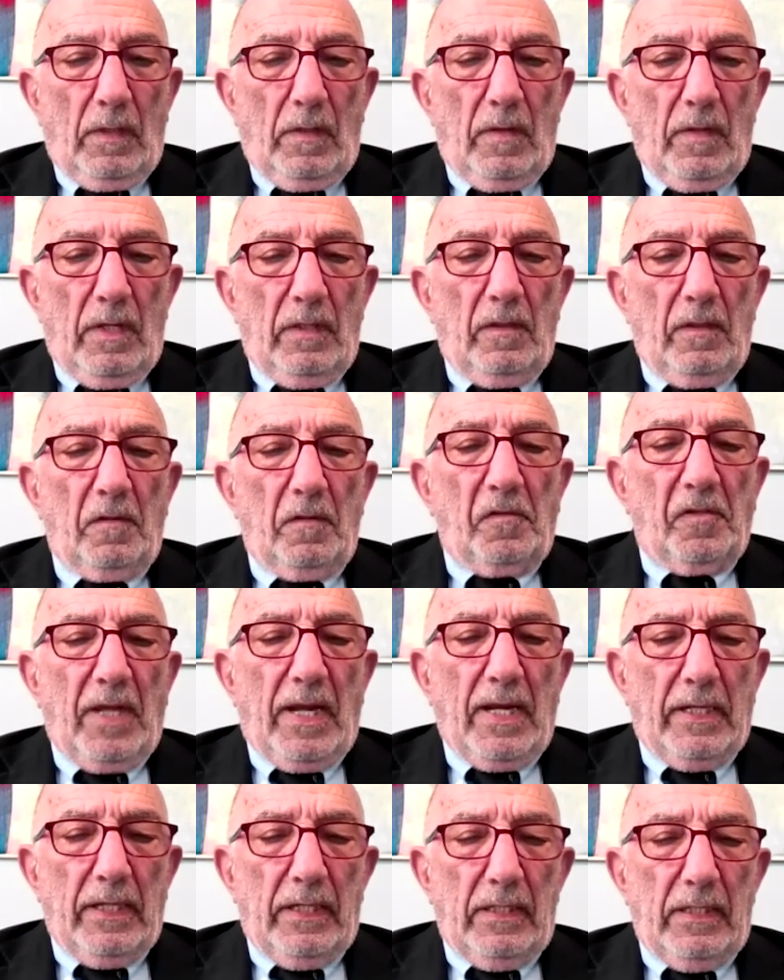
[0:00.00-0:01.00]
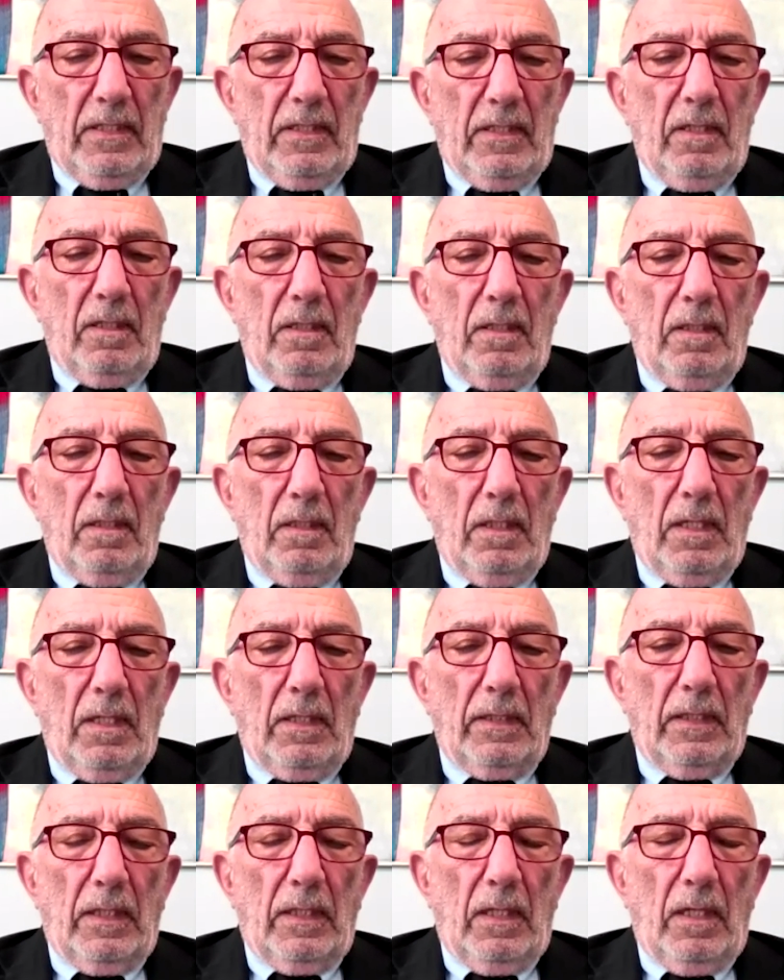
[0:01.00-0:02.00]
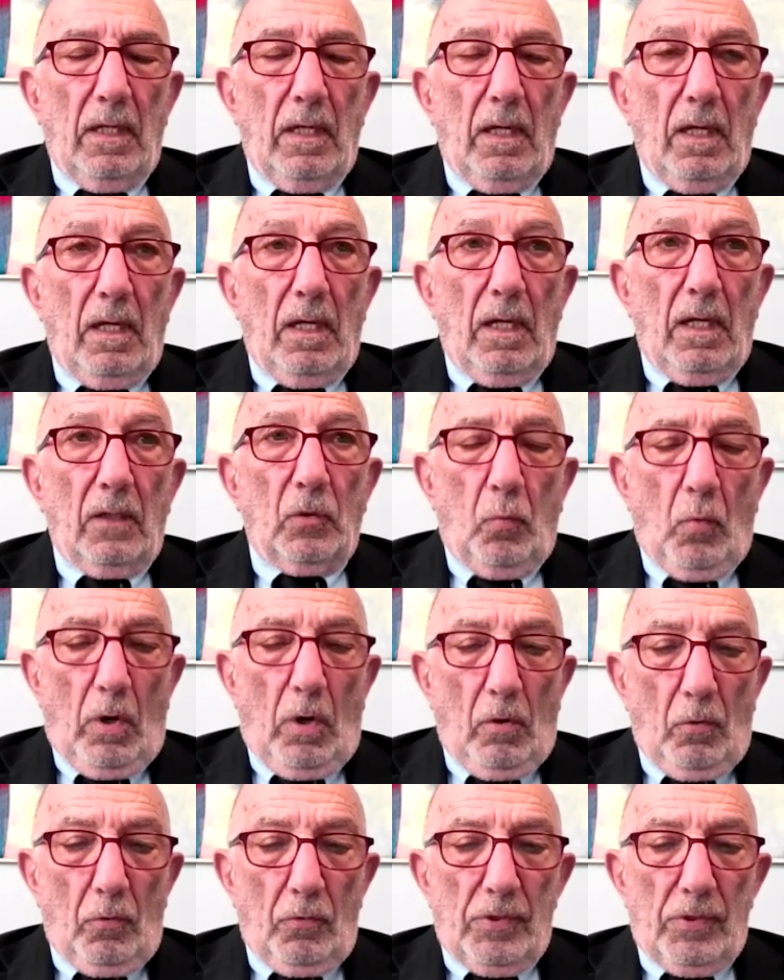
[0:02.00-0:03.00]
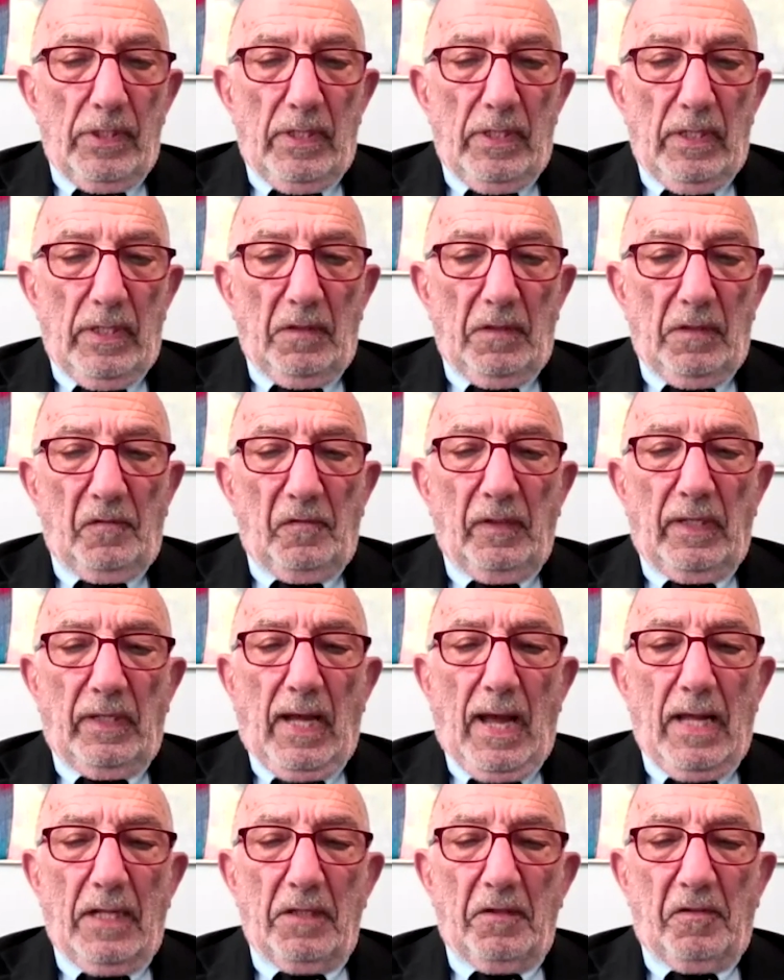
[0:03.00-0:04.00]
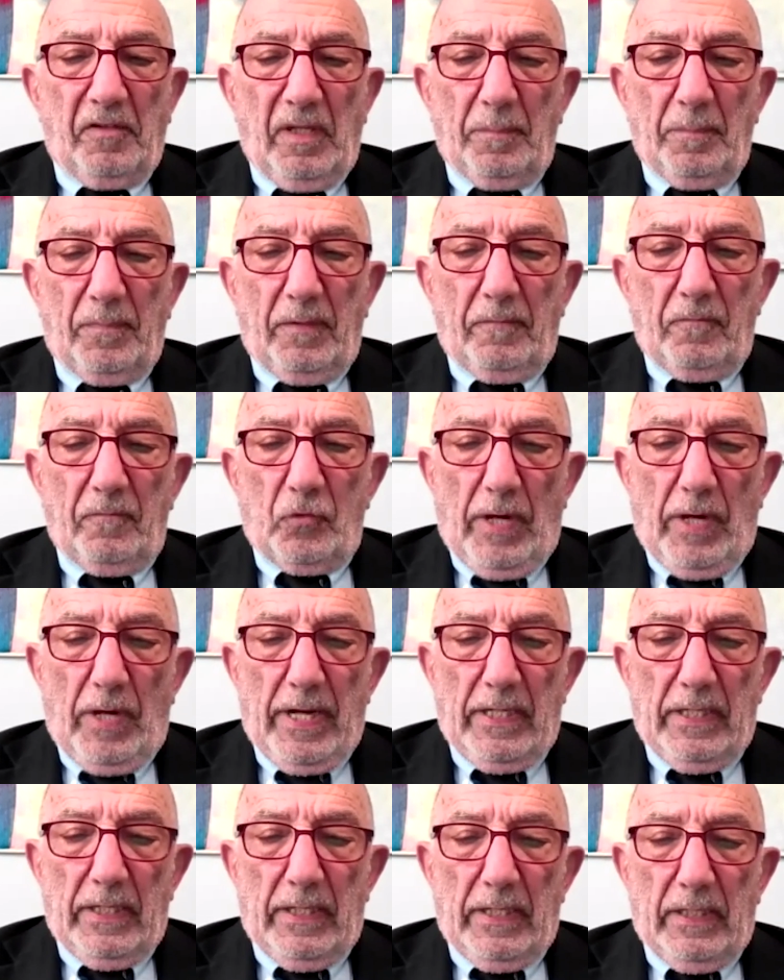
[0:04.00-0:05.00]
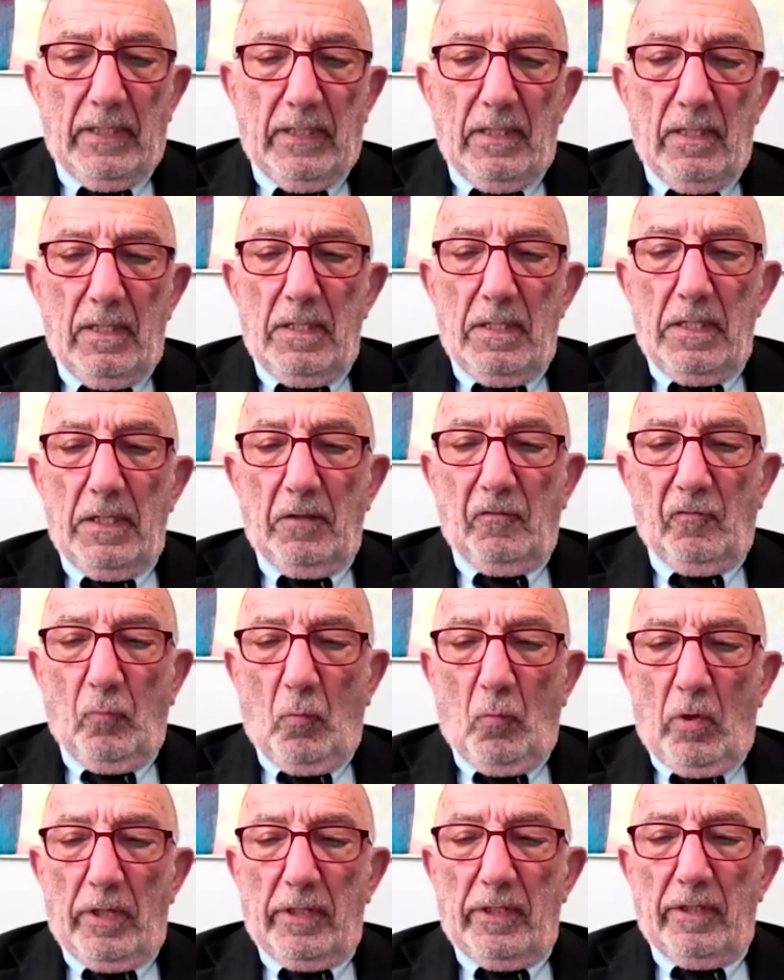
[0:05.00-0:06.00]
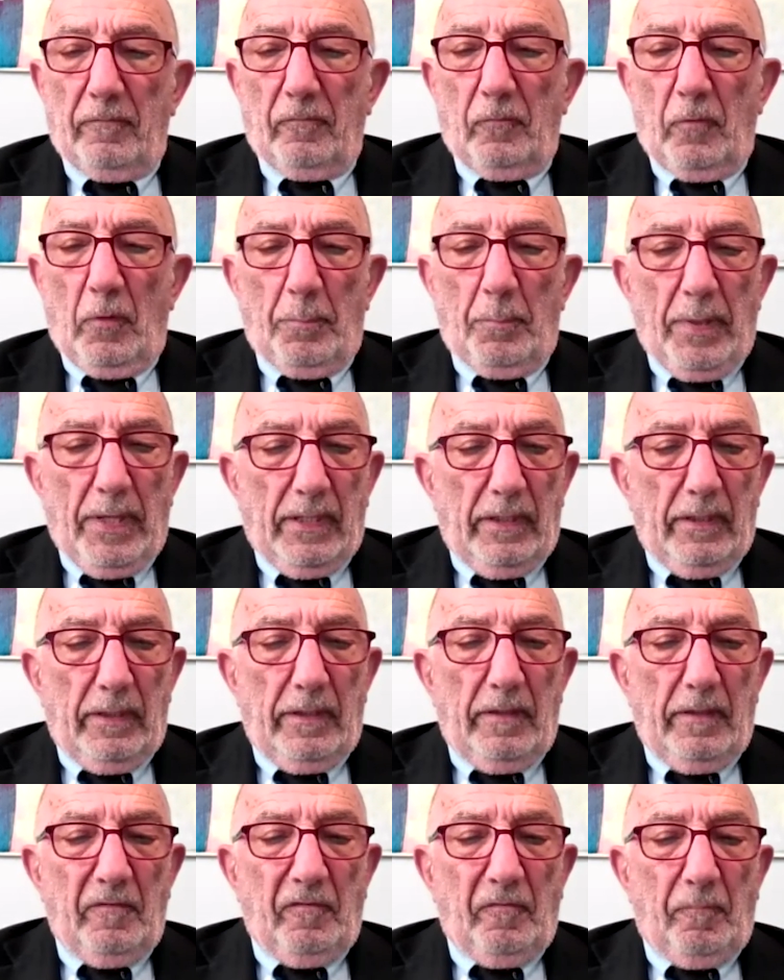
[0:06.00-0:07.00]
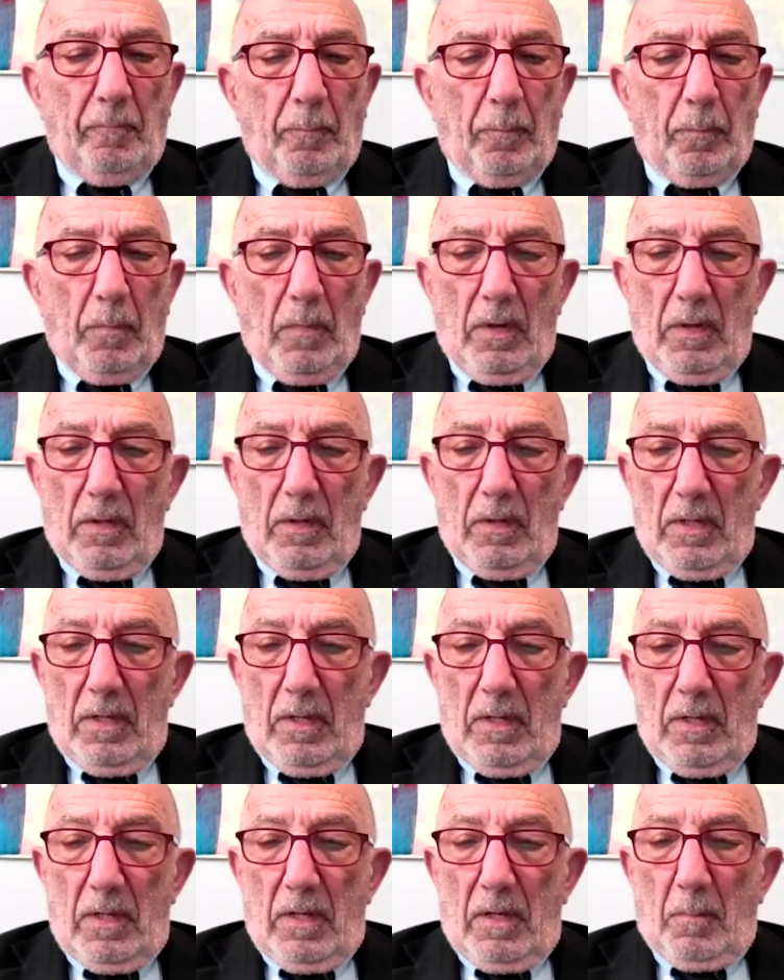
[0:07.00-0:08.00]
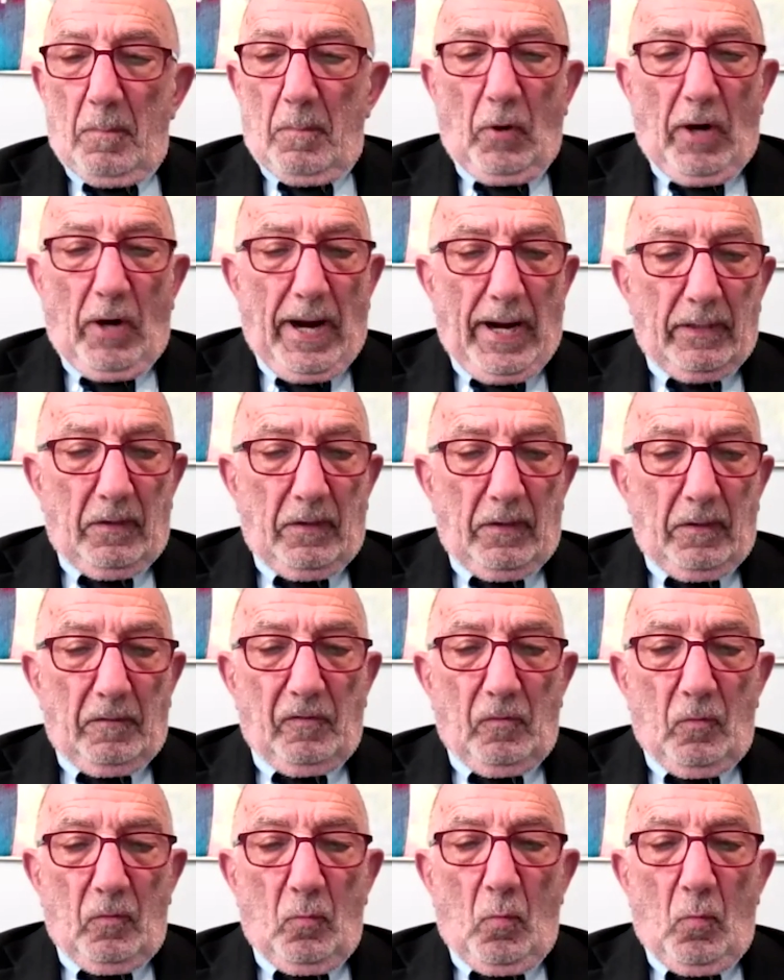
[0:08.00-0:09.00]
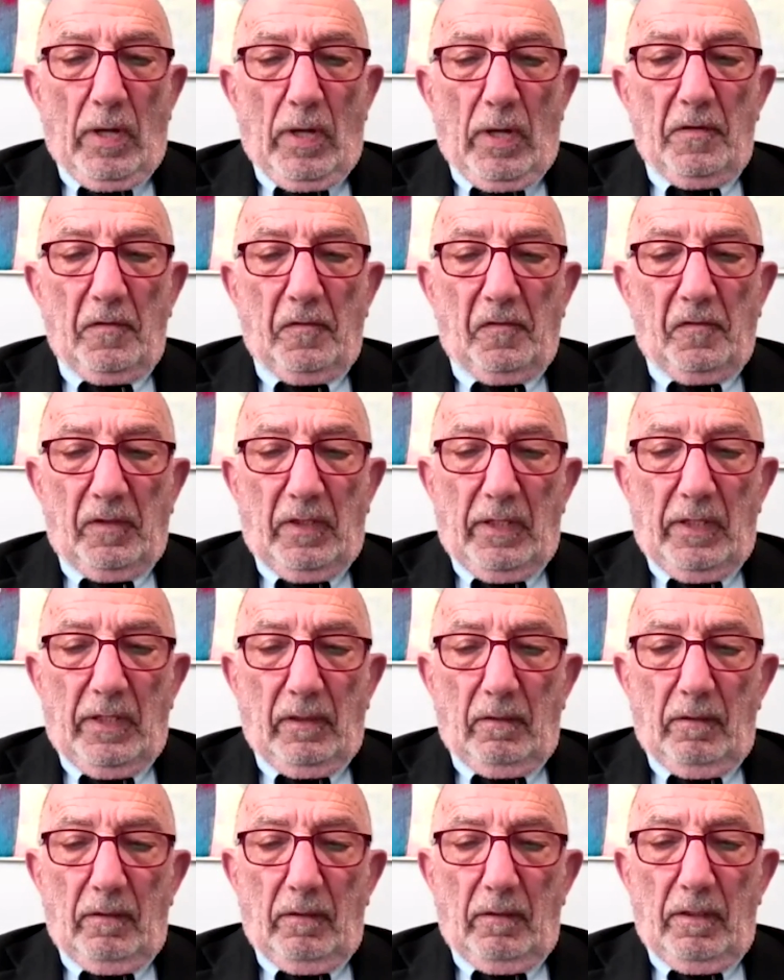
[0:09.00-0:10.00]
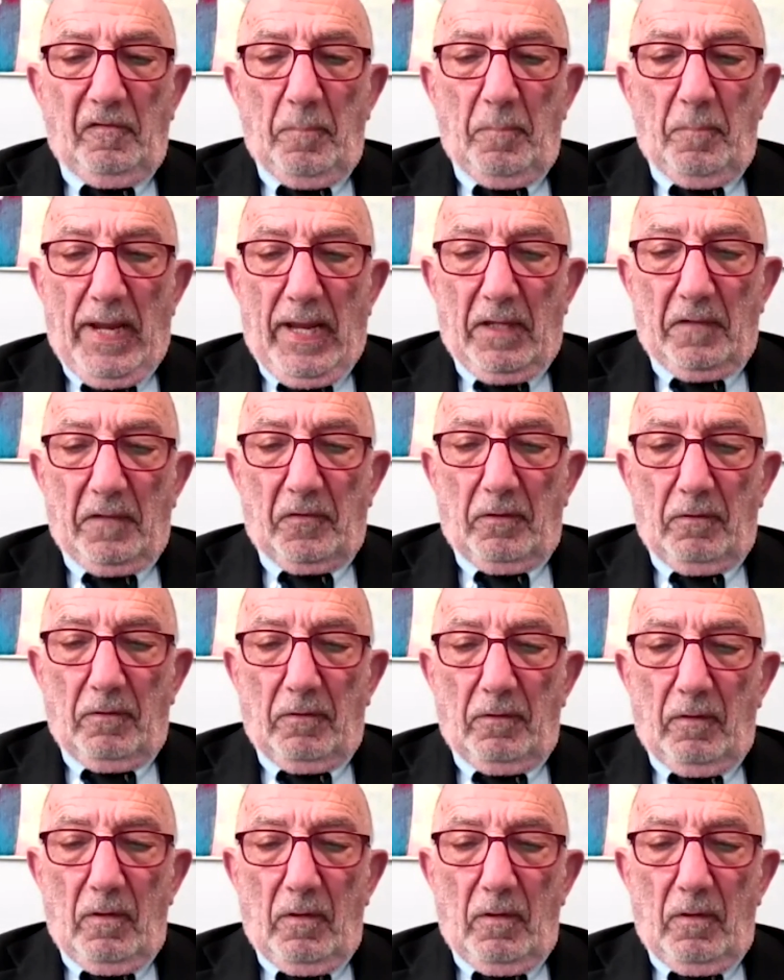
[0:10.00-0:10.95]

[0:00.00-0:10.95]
And the second quote is, the concept of training is one of repetitive practice while the skill is mastered,